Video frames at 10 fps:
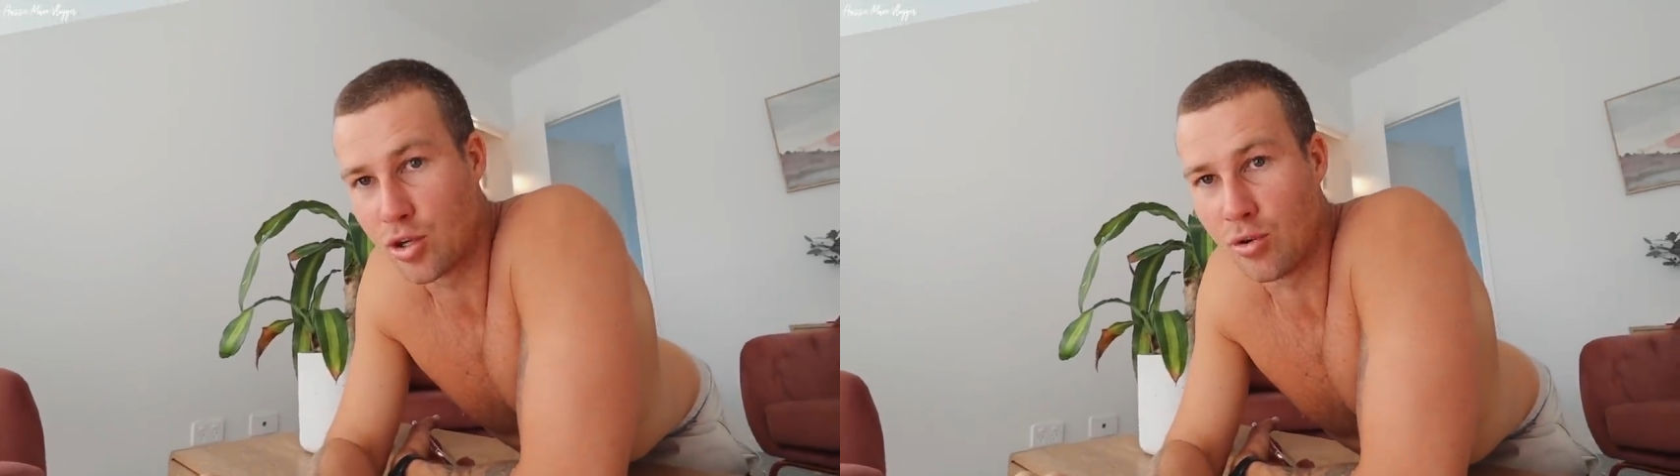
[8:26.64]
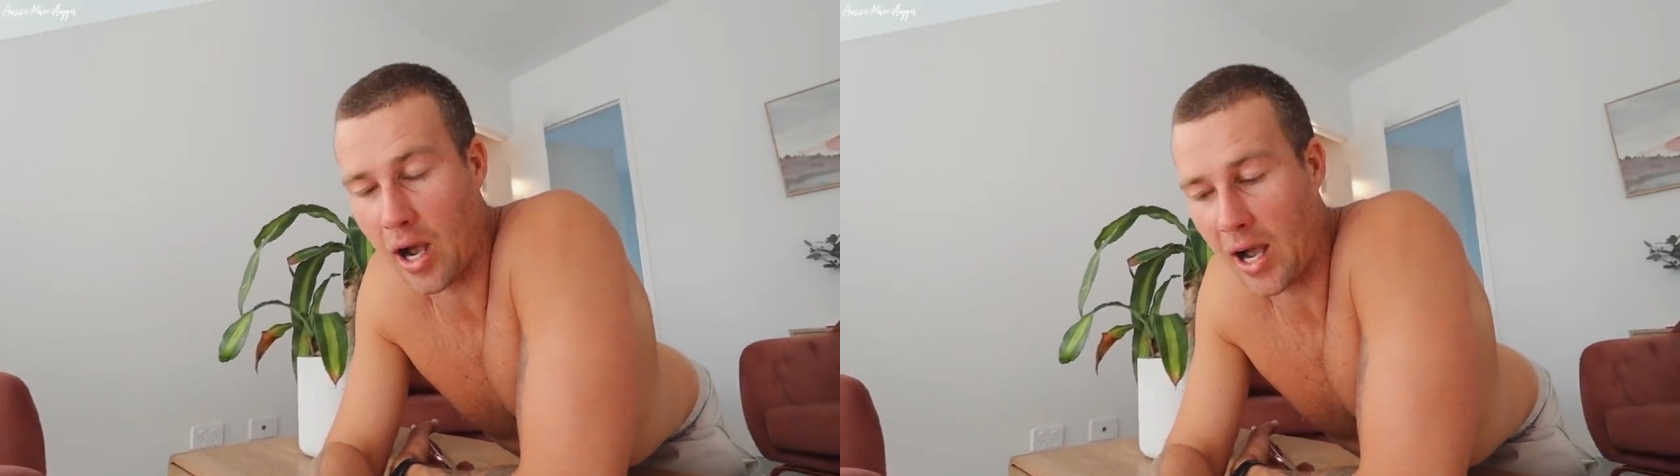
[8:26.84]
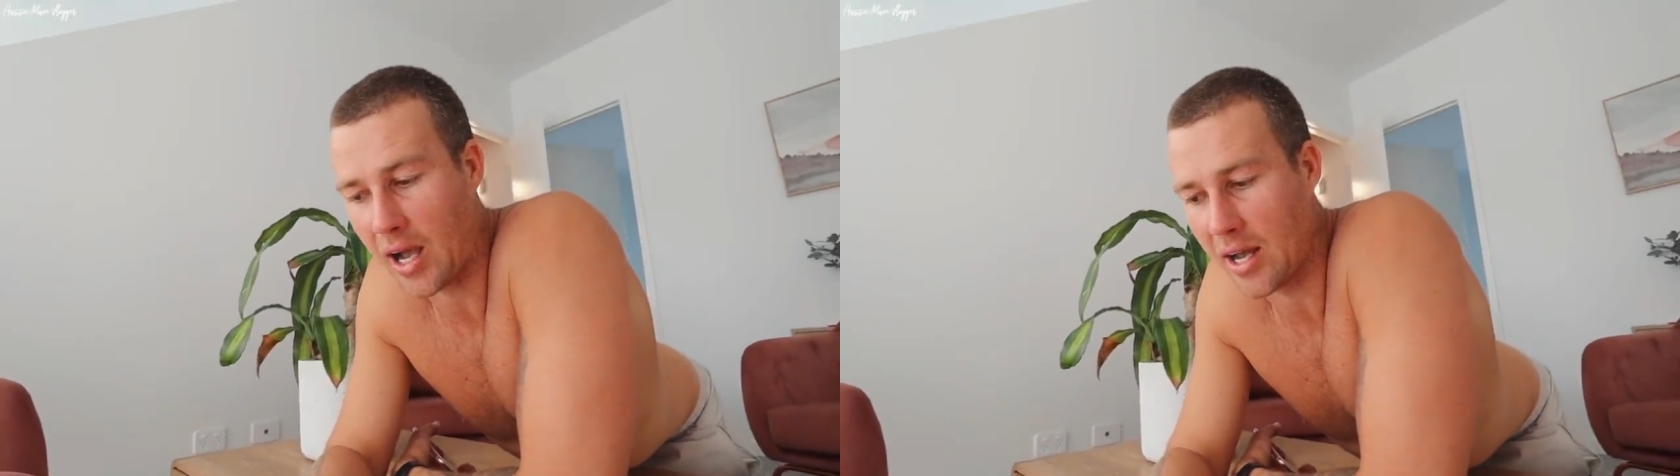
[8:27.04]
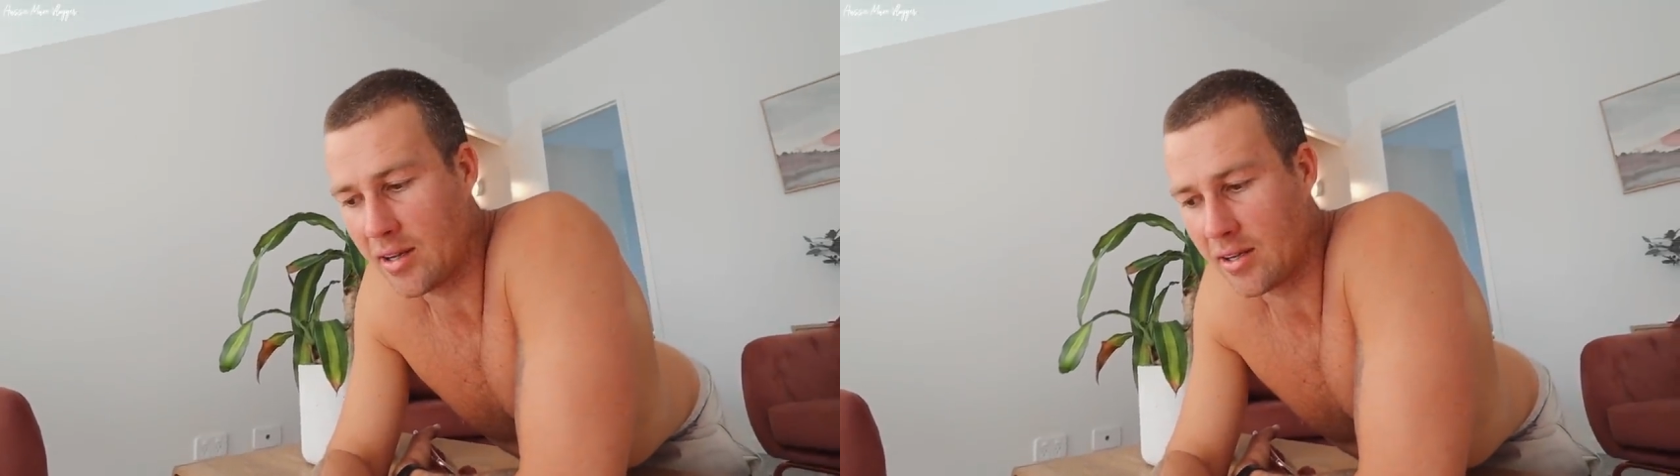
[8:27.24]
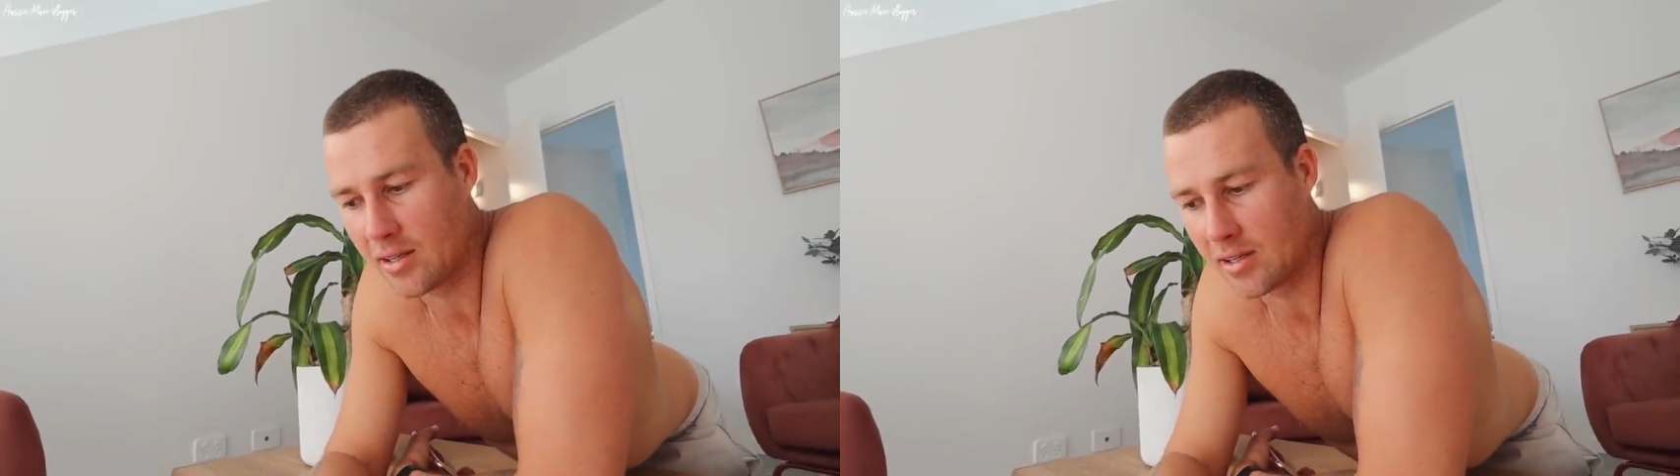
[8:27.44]
too
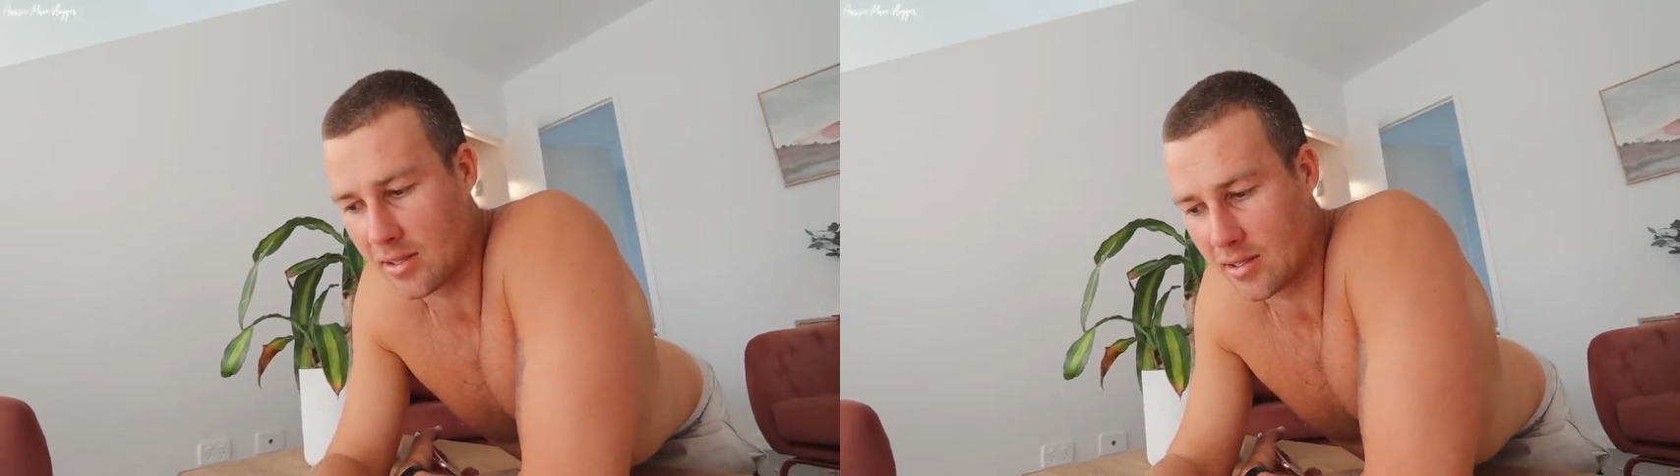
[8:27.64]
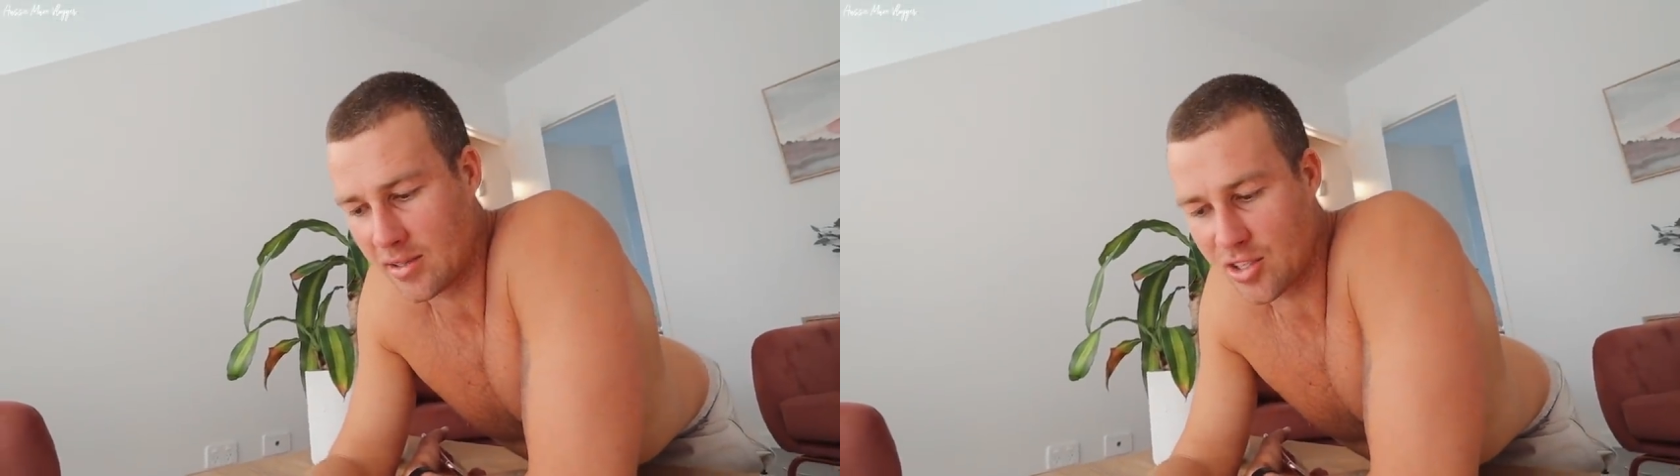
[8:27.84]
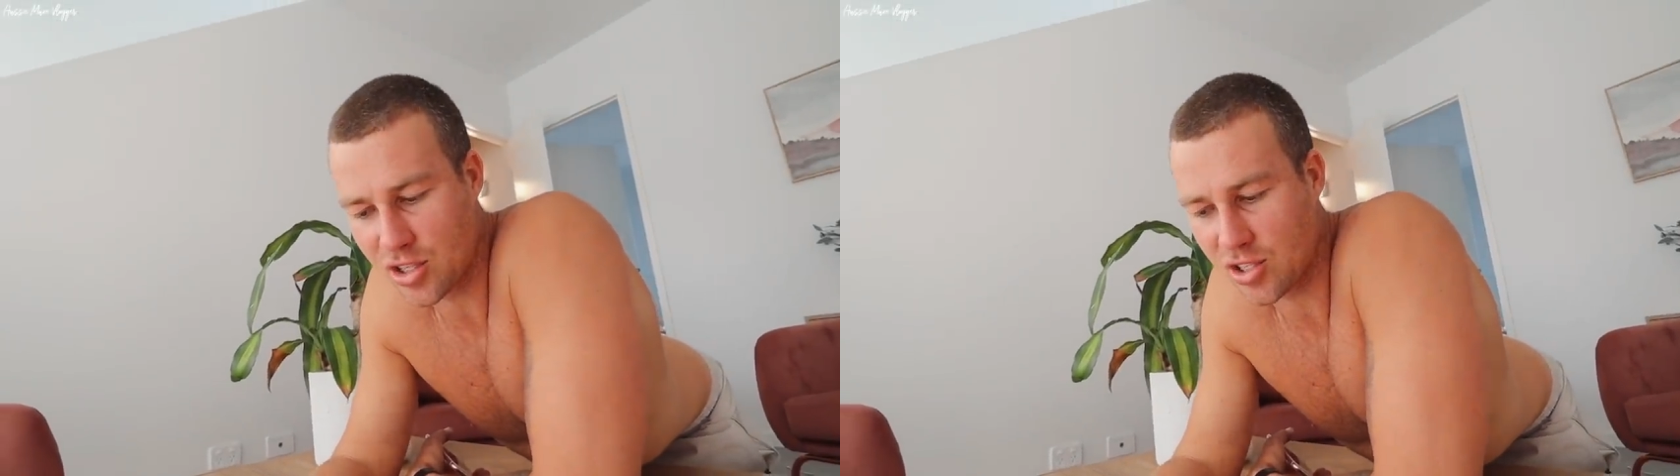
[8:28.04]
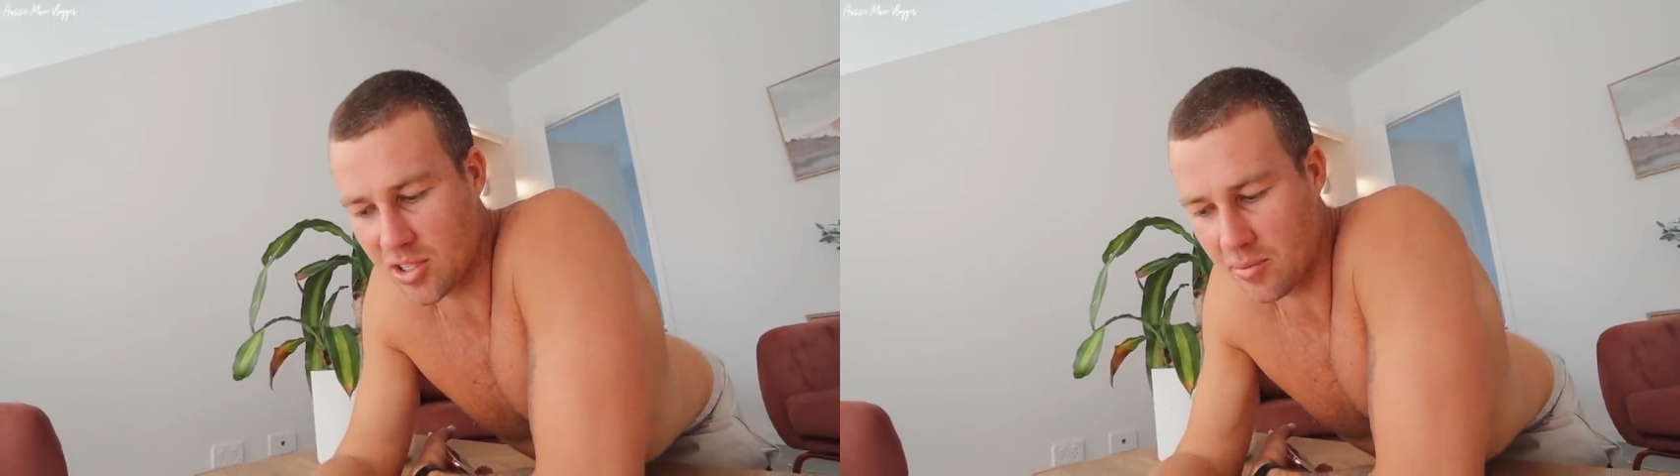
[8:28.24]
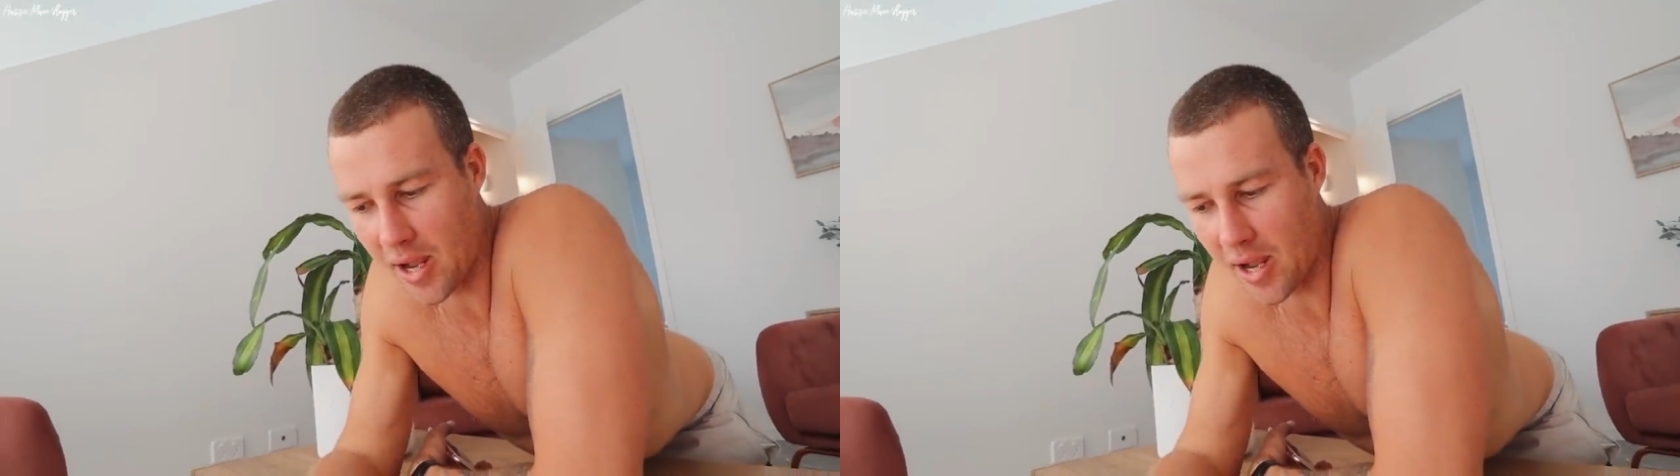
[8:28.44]
hard. Your